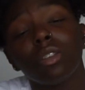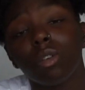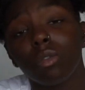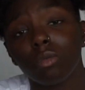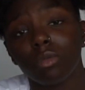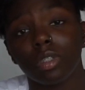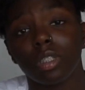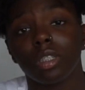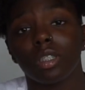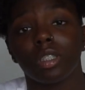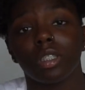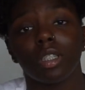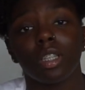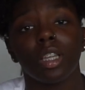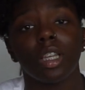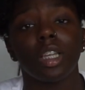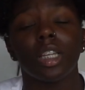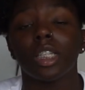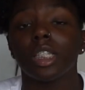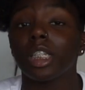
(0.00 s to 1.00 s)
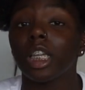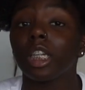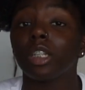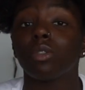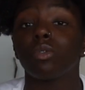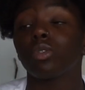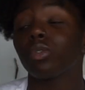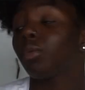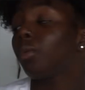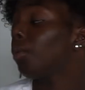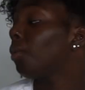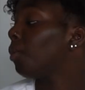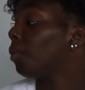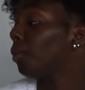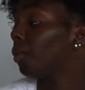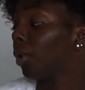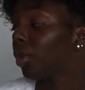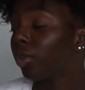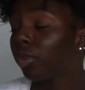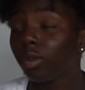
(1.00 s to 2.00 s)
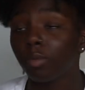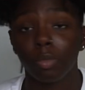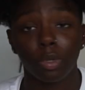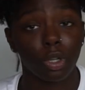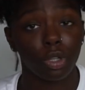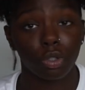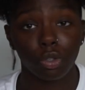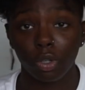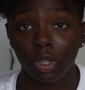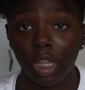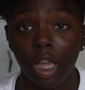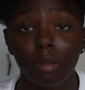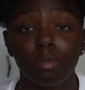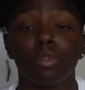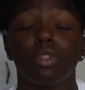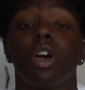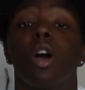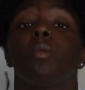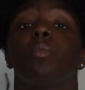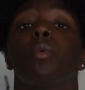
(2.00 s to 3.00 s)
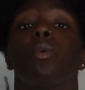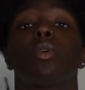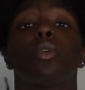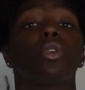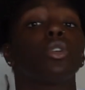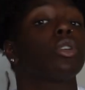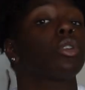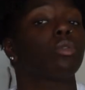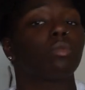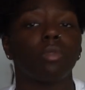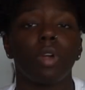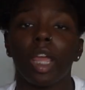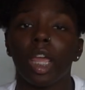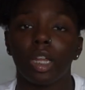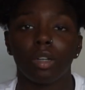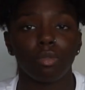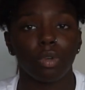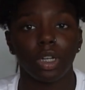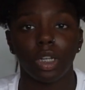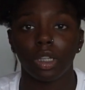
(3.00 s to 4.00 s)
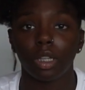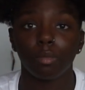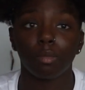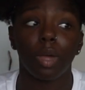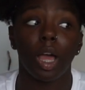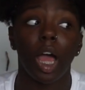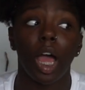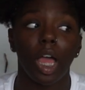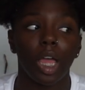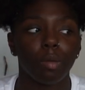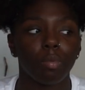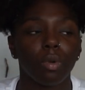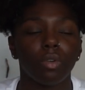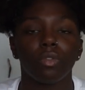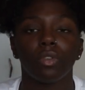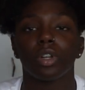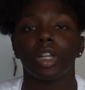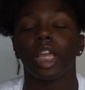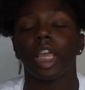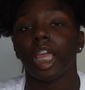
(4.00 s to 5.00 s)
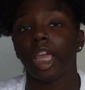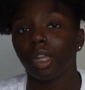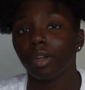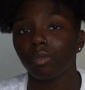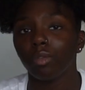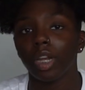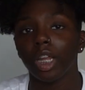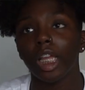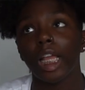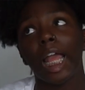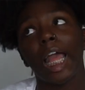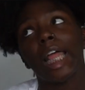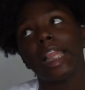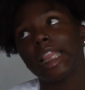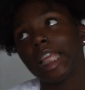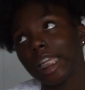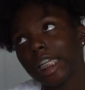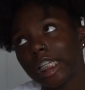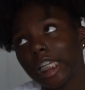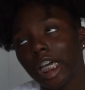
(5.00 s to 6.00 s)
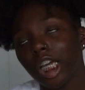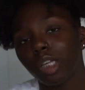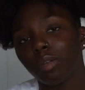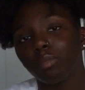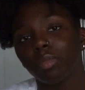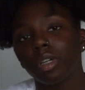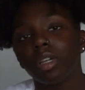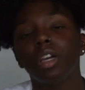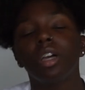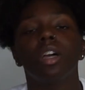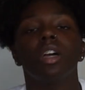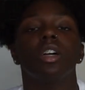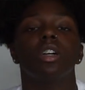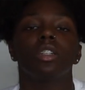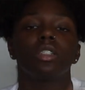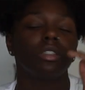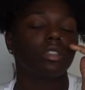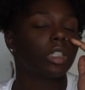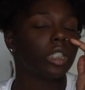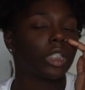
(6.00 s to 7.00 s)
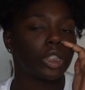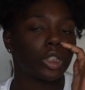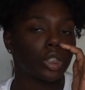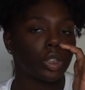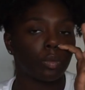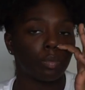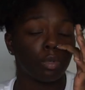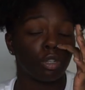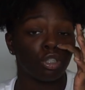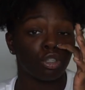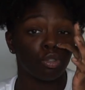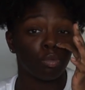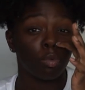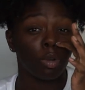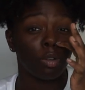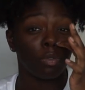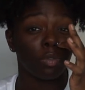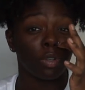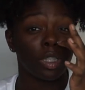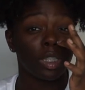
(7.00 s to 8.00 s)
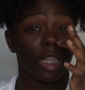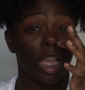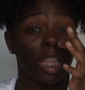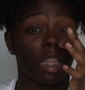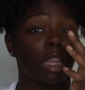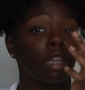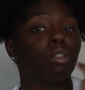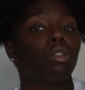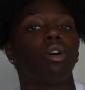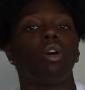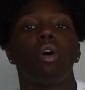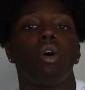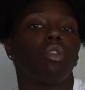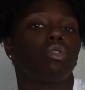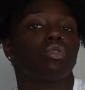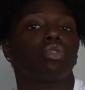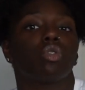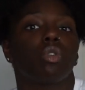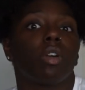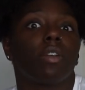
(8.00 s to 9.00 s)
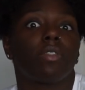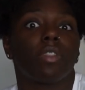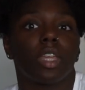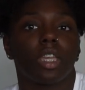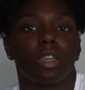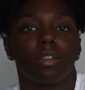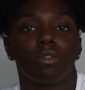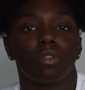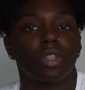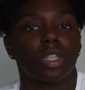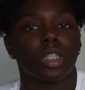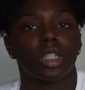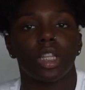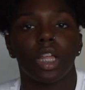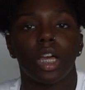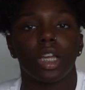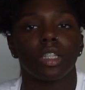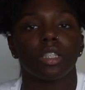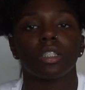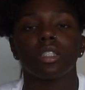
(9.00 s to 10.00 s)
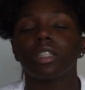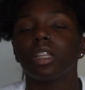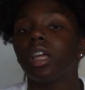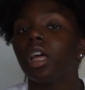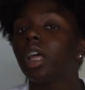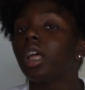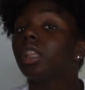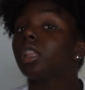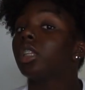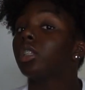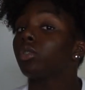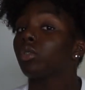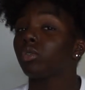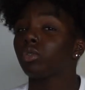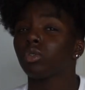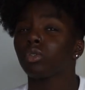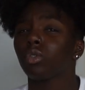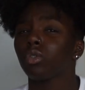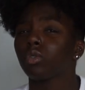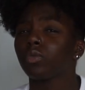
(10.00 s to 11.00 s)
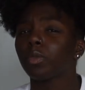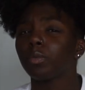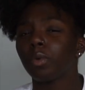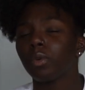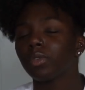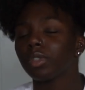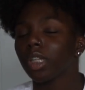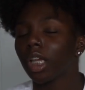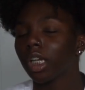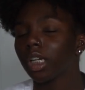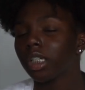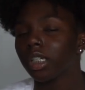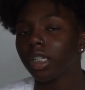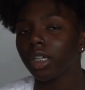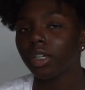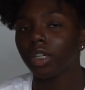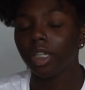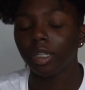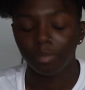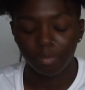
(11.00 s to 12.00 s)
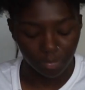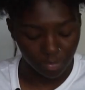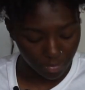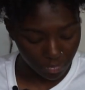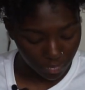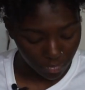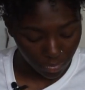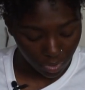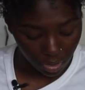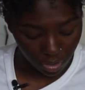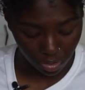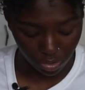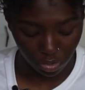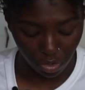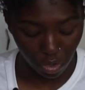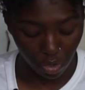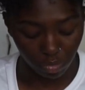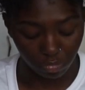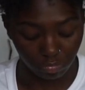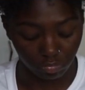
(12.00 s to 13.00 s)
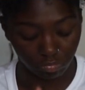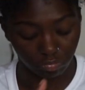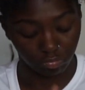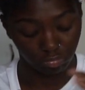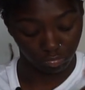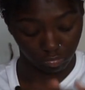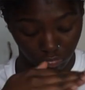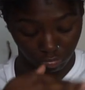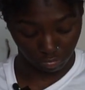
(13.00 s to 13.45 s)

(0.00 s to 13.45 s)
take notes. Take notes, whether it be on your laptop or you're handwriting them. I prefer to handwrite and then type. It's just a personal preference. And then also if they give you the slides. This also goes for post-secondary. So